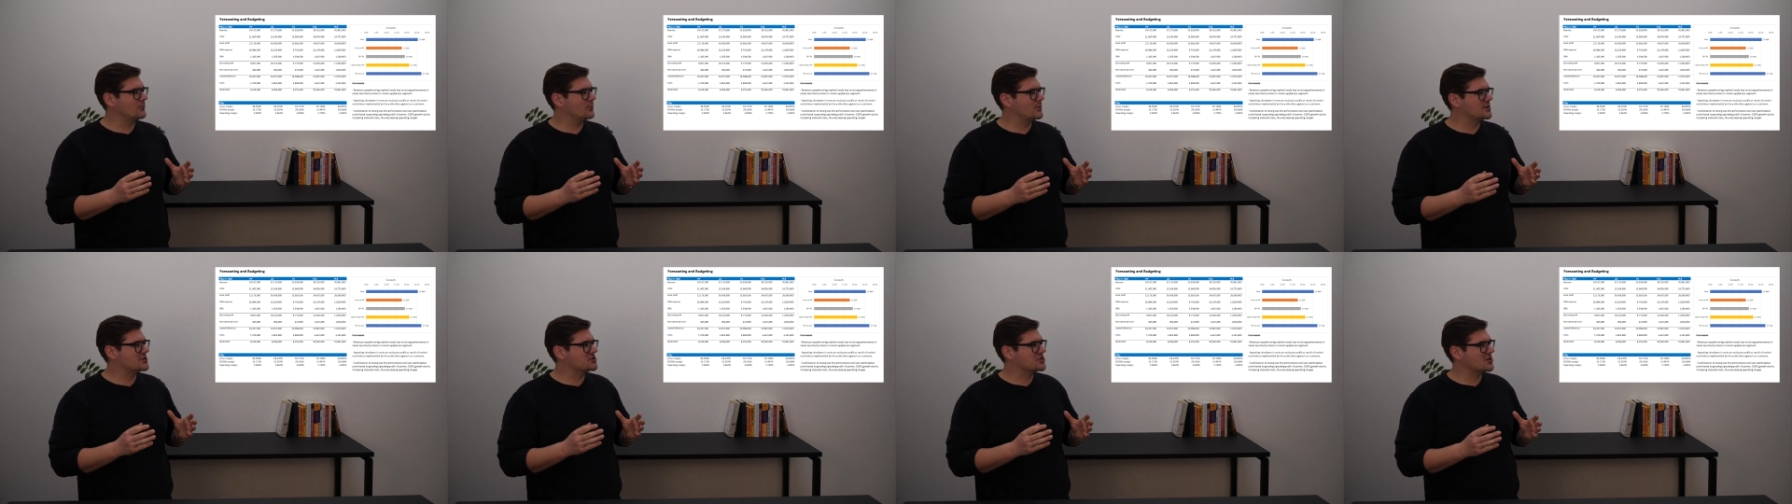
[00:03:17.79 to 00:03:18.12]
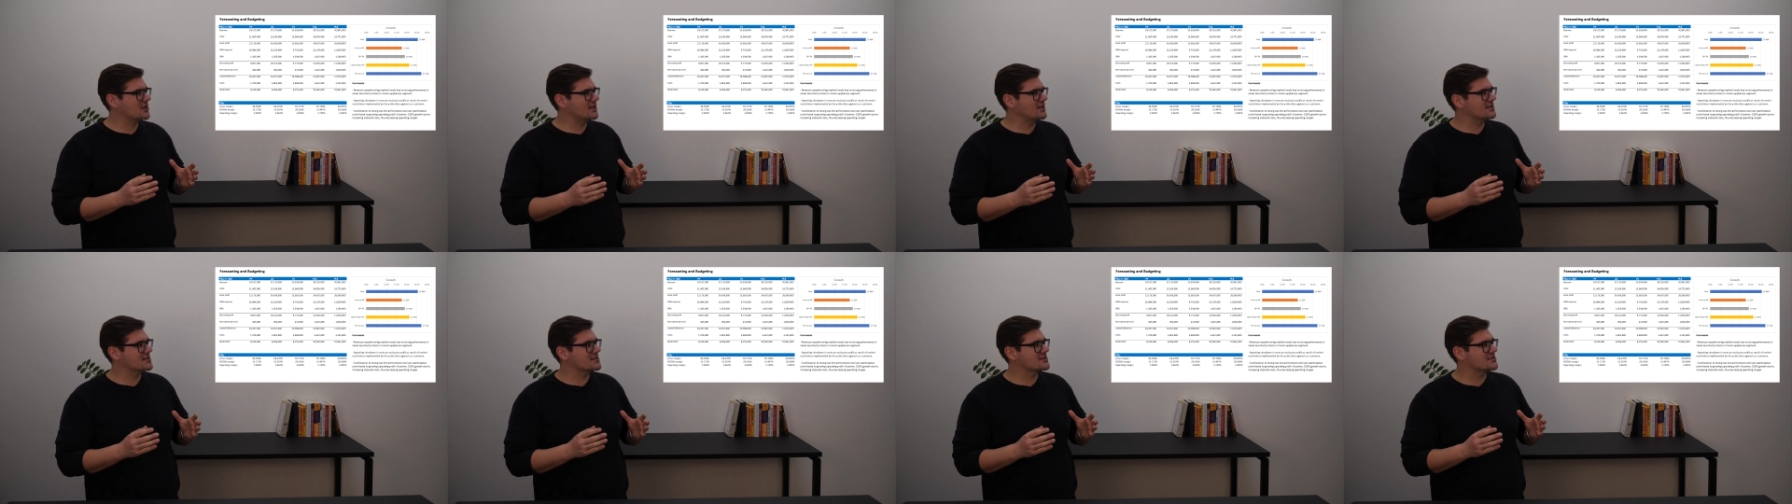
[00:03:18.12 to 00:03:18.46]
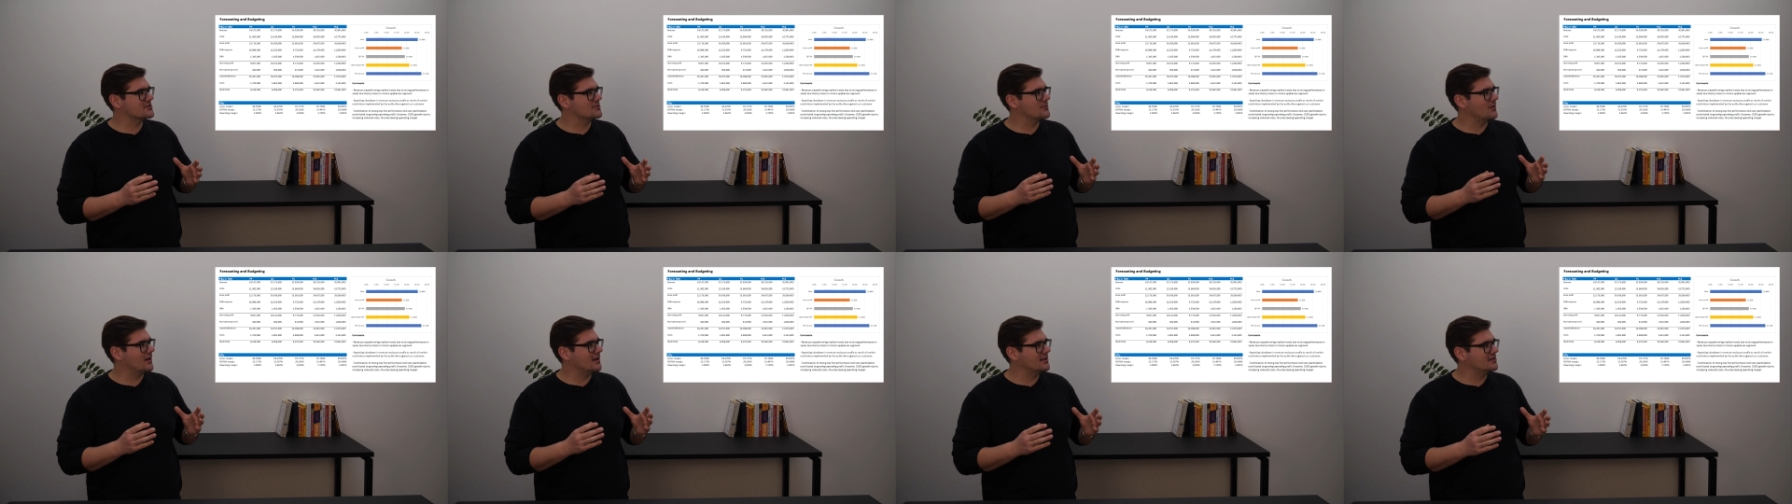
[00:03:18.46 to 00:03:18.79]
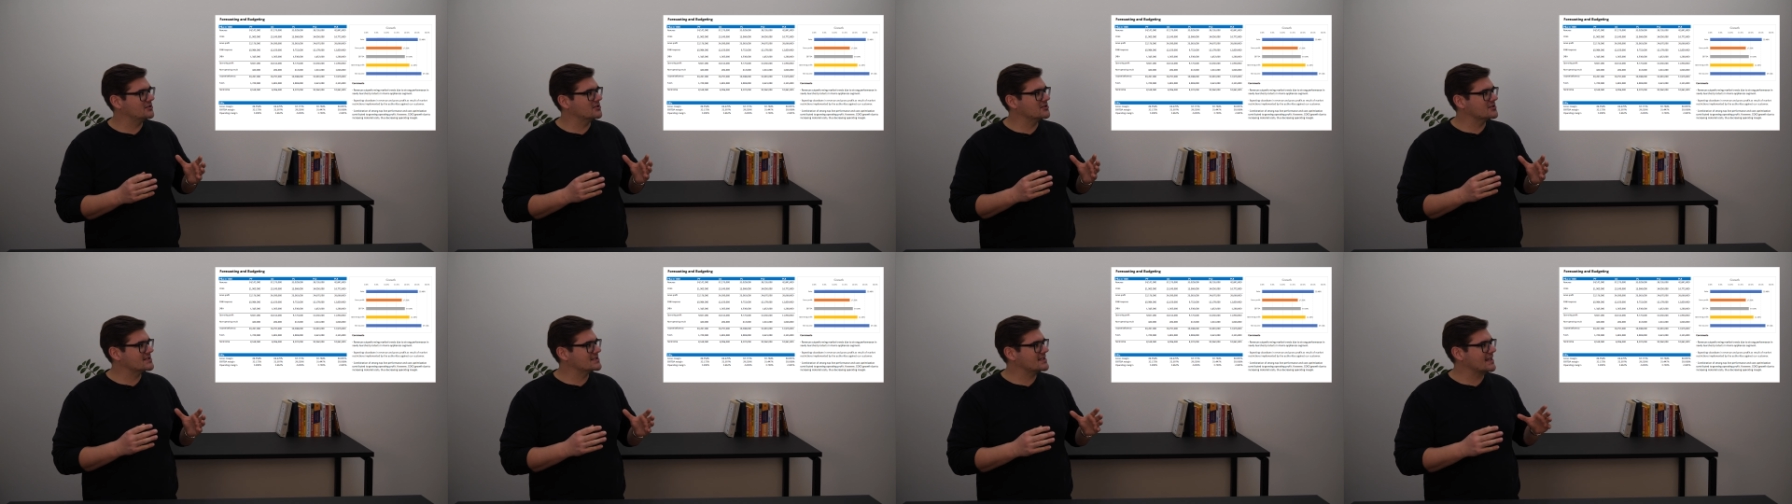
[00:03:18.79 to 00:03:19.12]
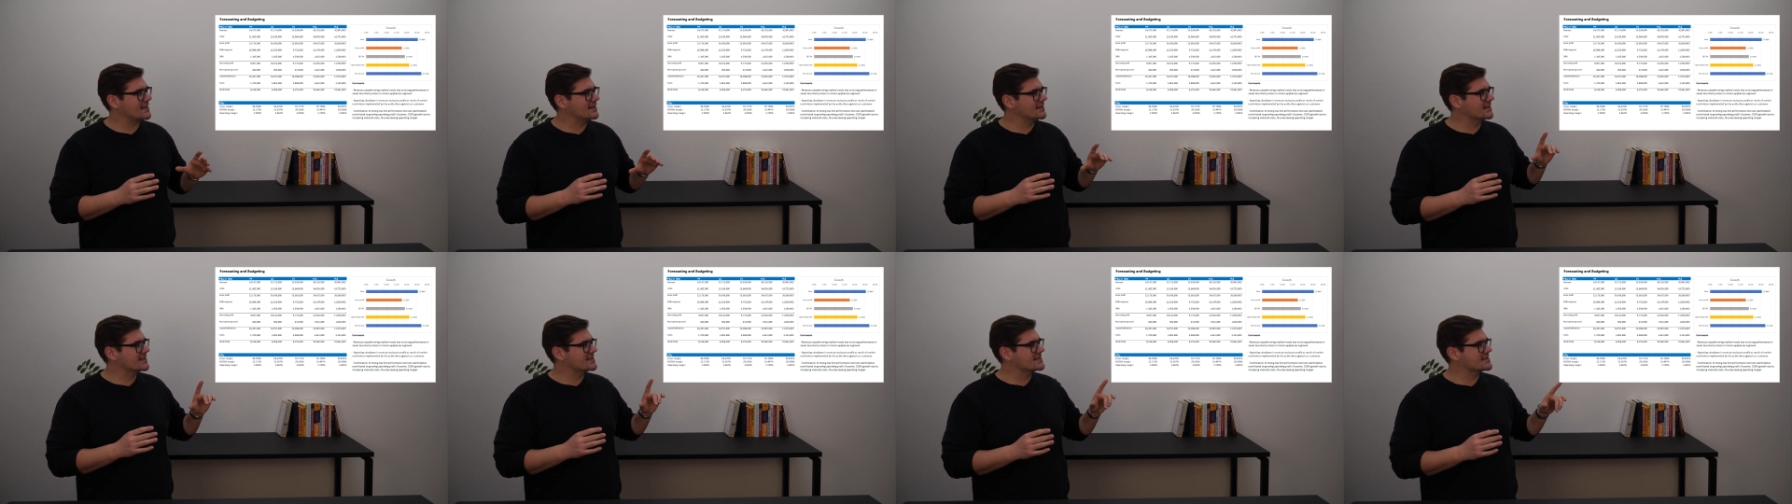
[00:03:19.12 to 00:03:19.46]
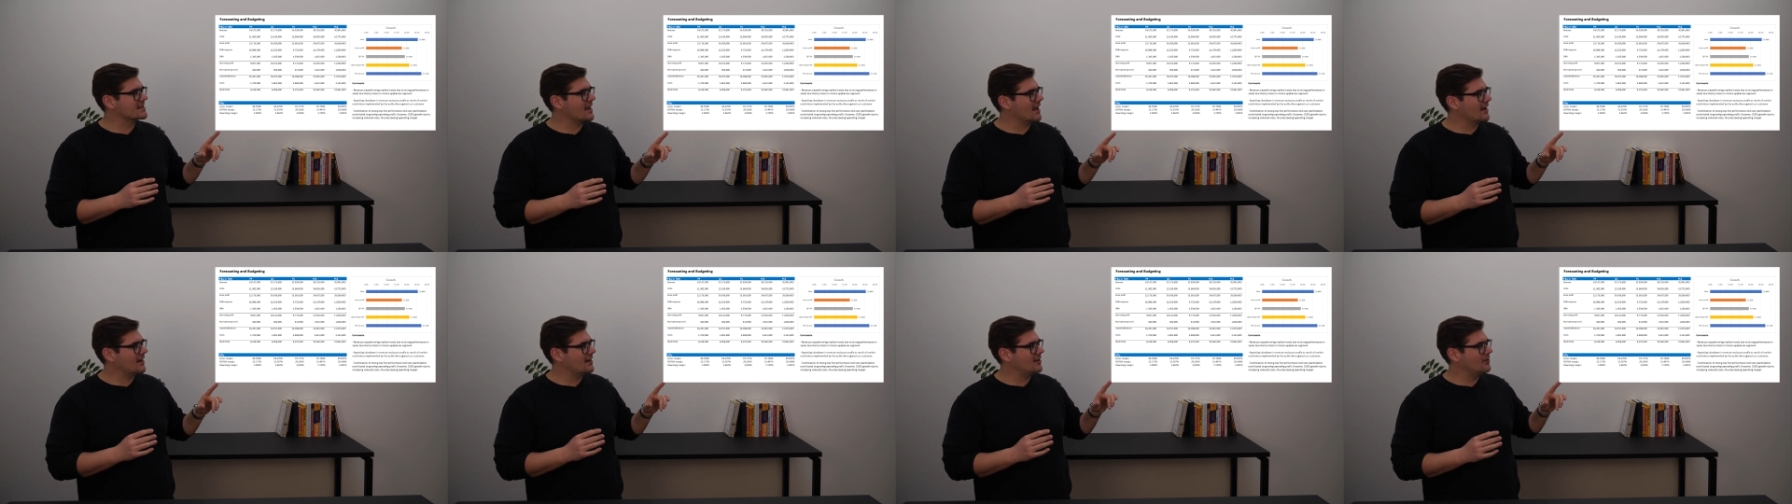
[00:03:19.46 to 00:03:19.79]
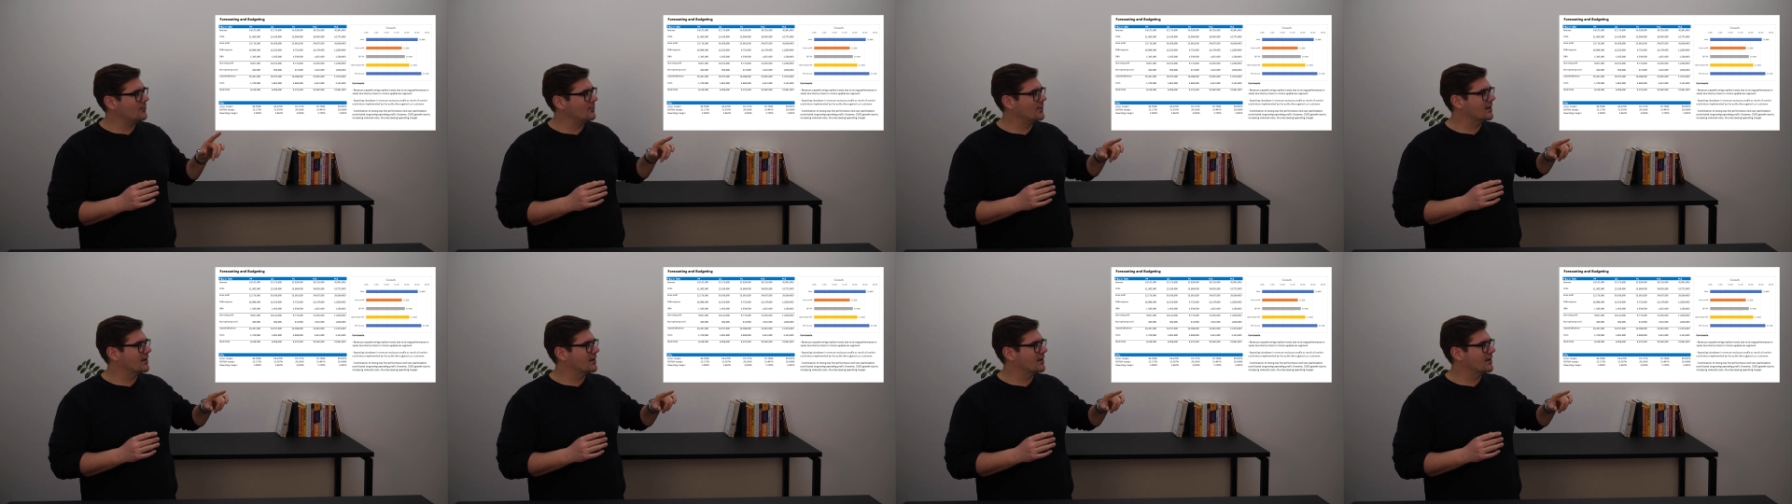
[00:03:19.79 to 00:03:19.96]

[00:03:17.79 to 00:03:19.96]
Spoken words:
which is to understand exactly